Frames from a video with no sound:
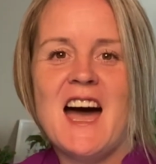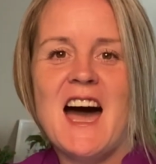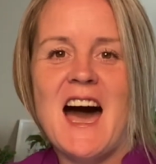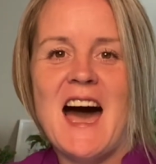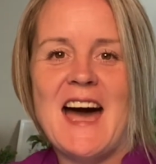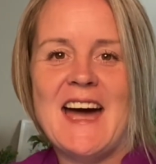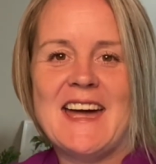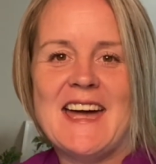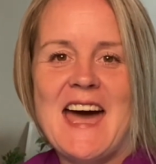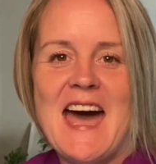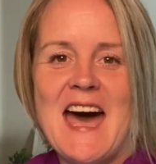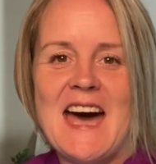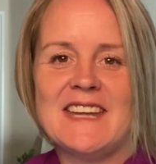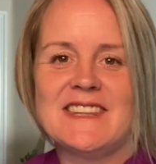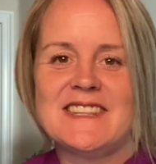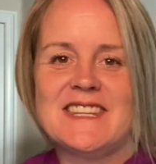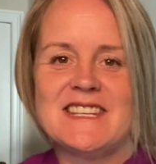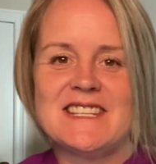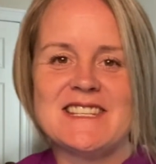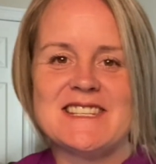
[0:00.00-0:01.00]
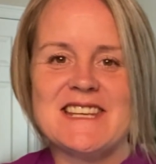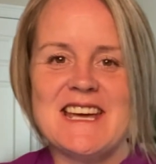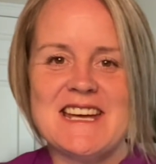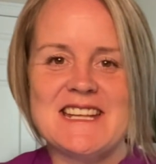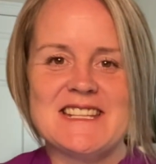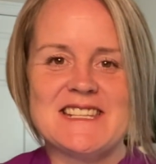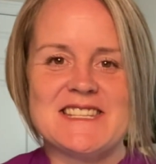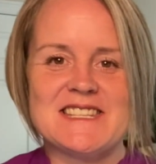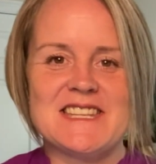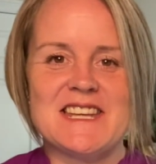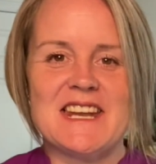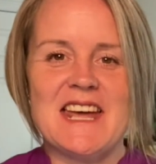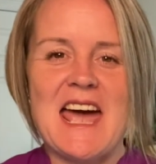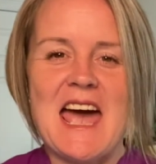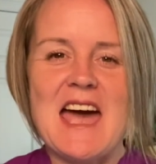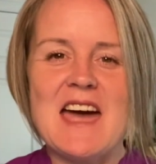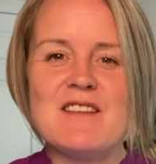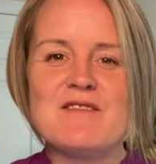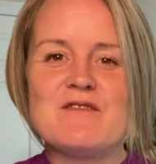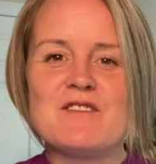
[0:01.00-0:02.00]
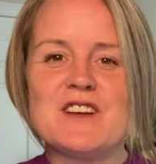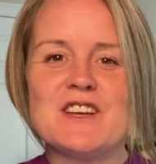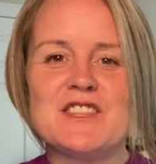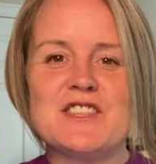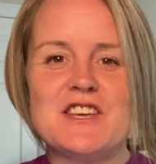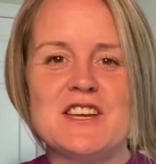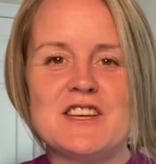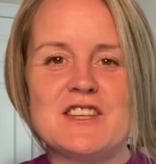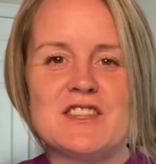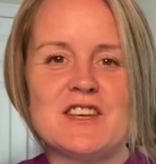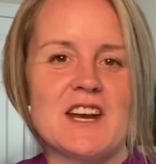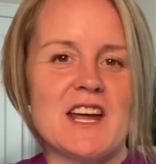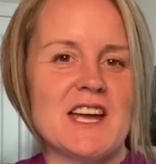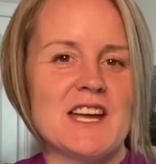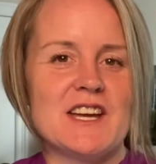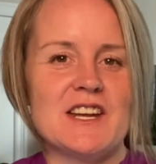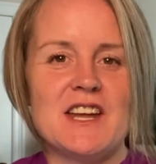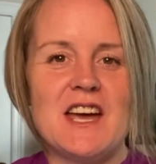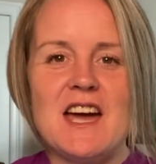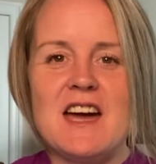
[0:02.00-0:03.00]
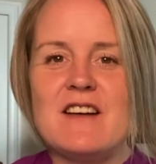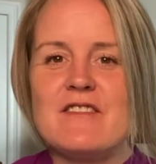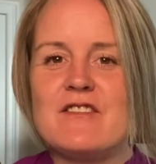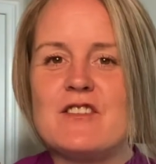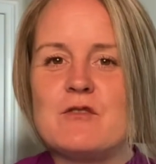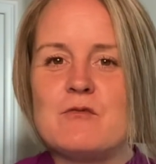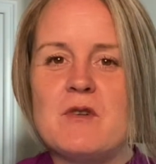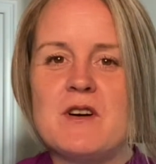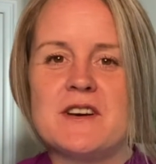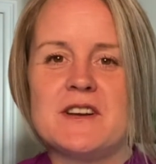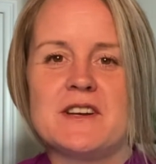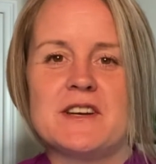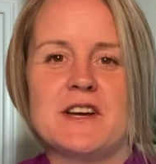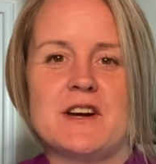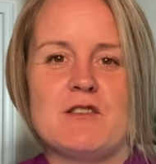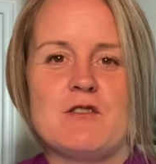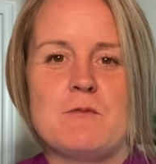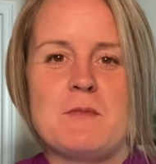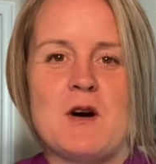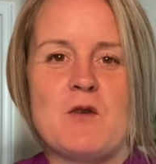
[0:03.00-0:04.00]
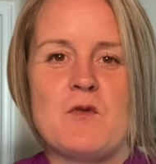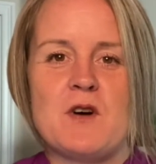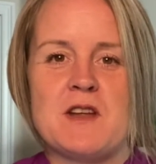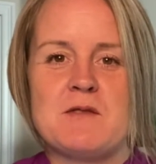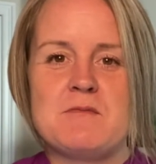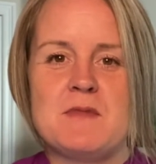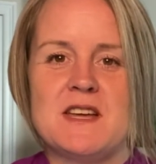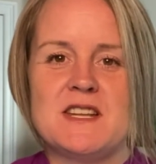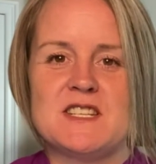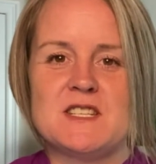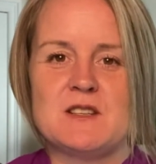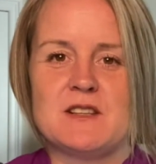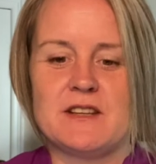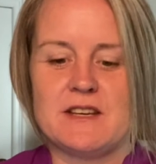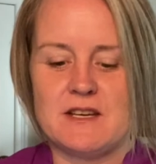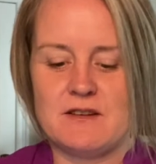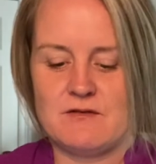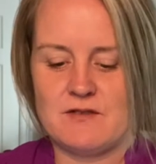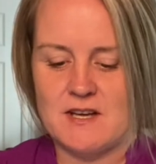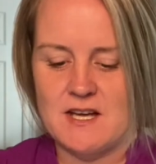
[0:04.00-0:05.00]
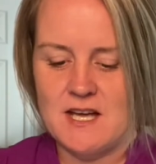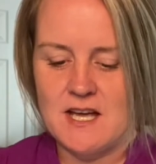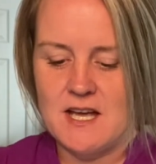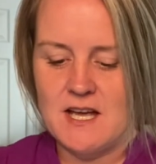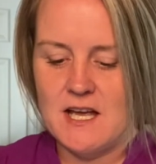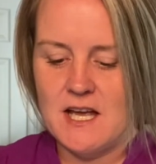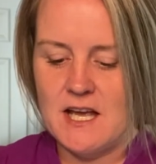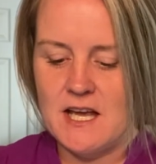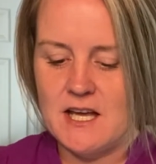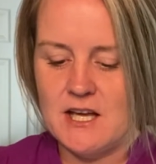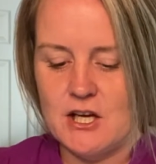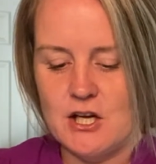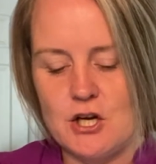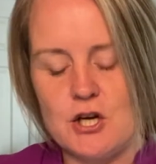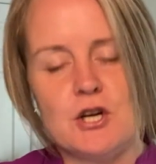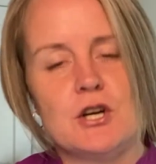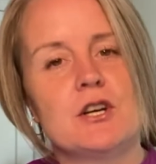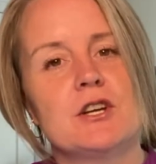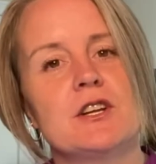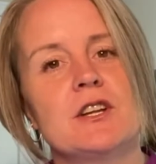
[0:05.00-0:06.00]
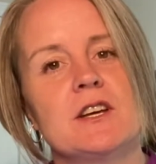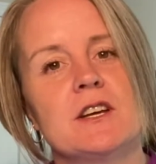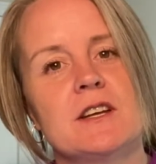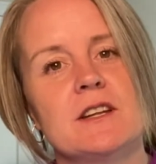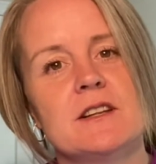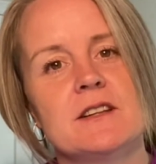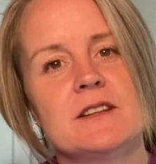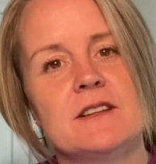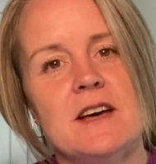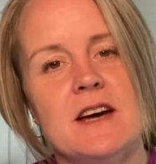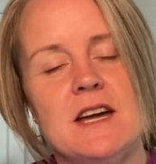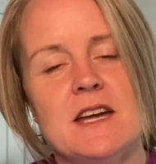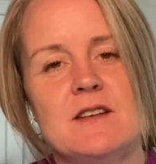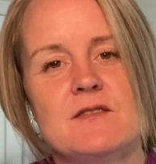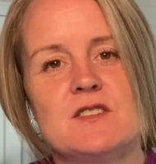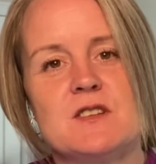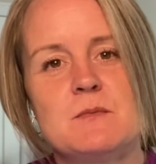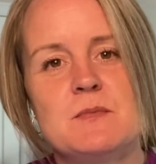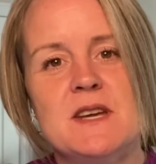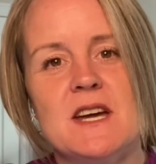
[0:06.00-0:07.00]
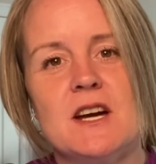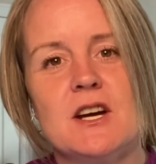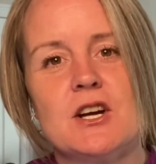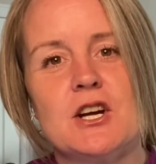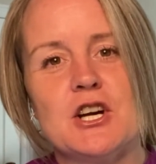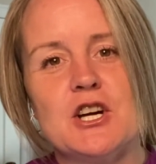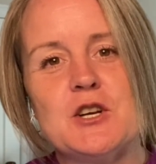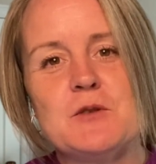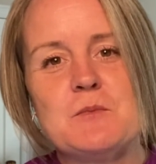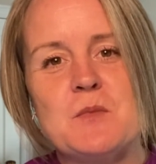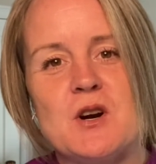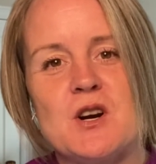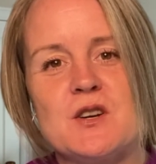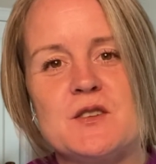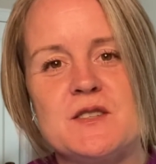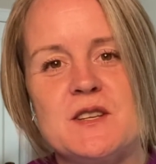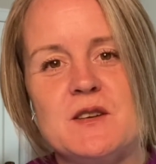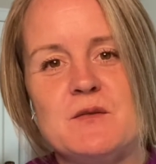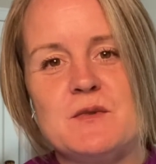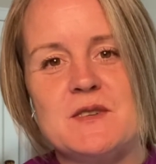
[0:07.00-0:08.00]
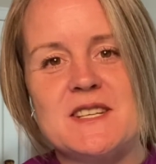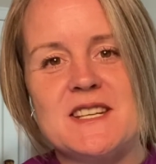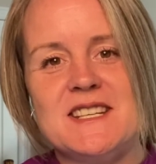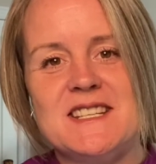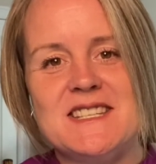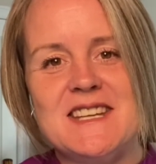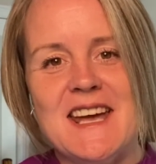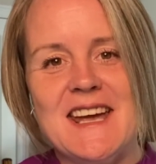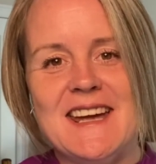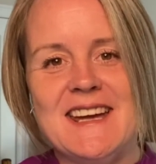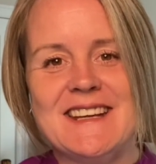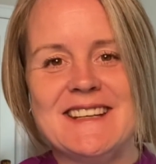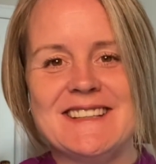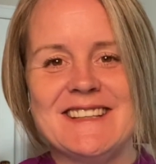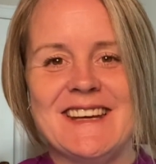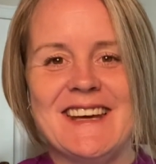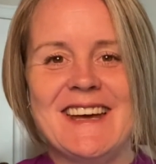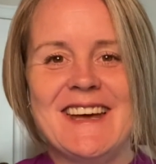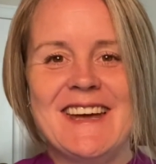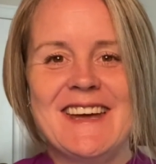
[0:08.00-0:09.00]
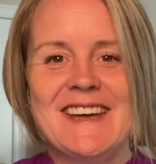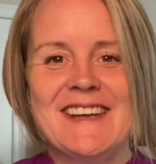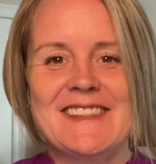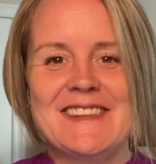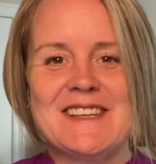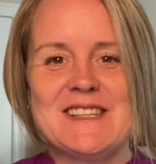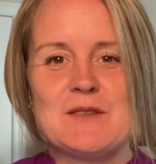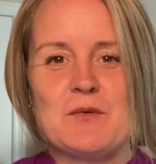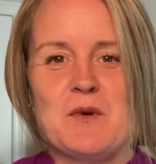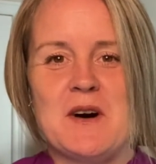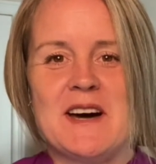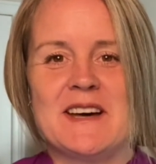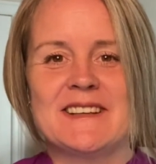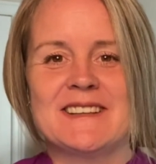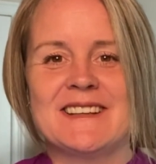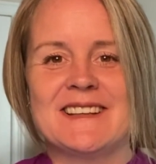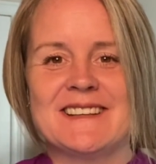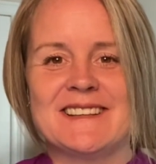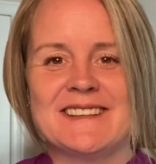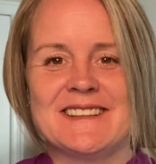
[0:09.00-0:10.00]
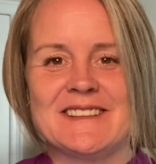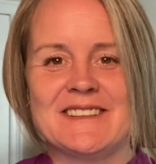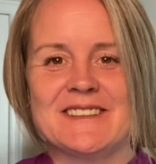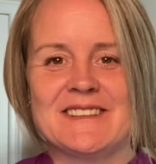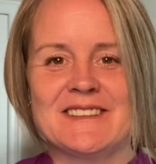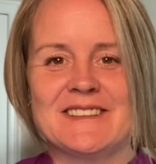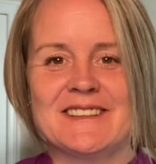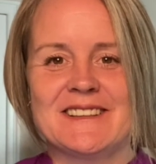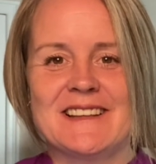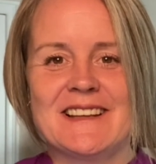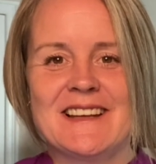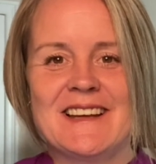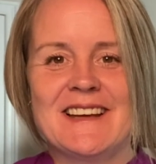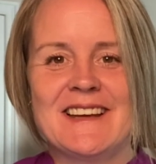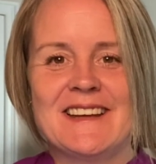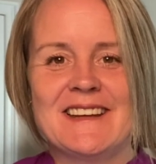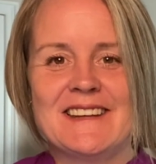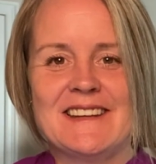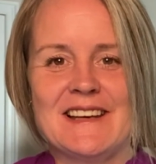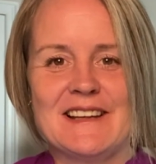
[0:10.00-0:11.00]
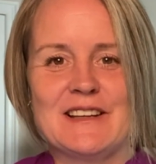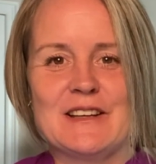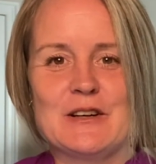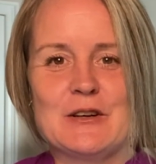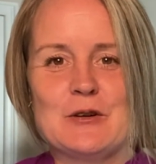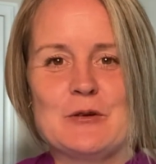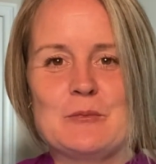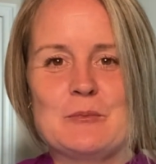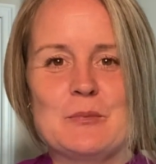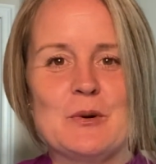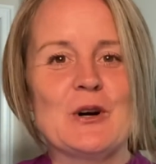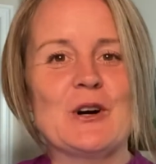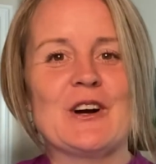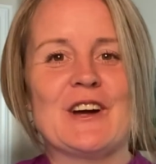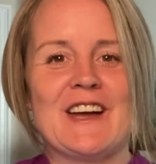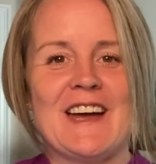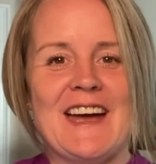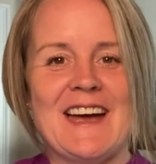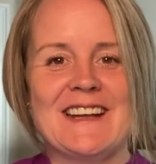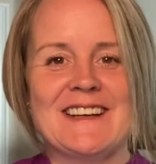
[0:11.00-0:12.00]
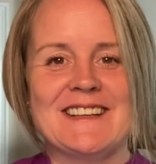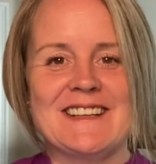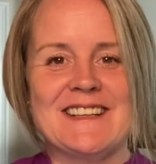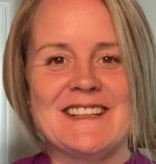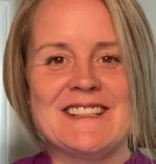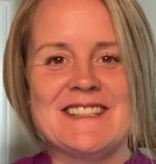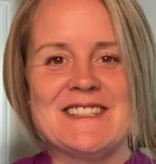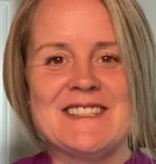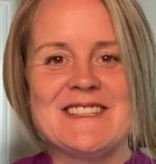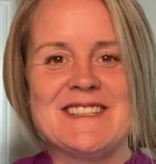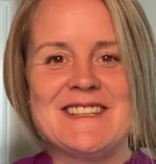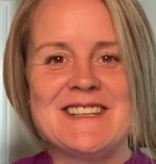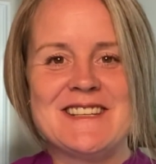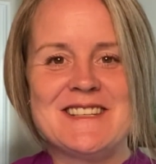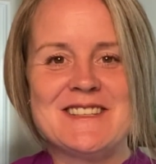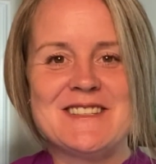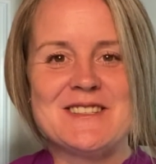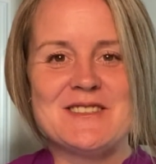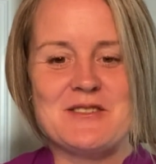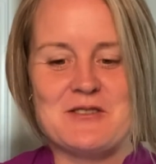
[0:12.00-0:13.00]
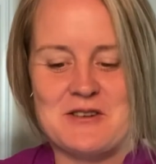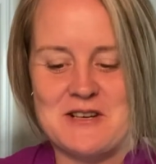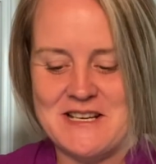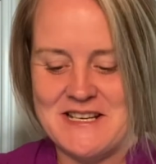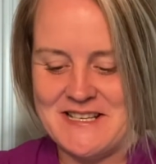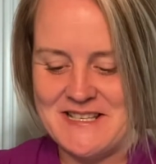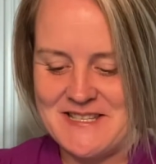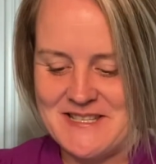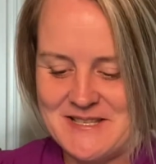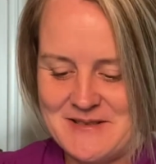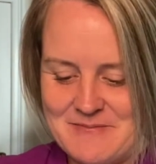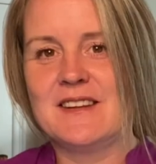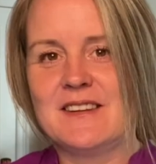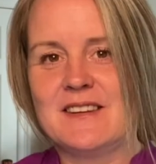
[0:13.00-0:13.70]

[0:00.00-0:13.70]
I had the sense that everything that I could ever want to know about what it meant to live a good life, to be a good person, was contained in this one little yellow book and its stories.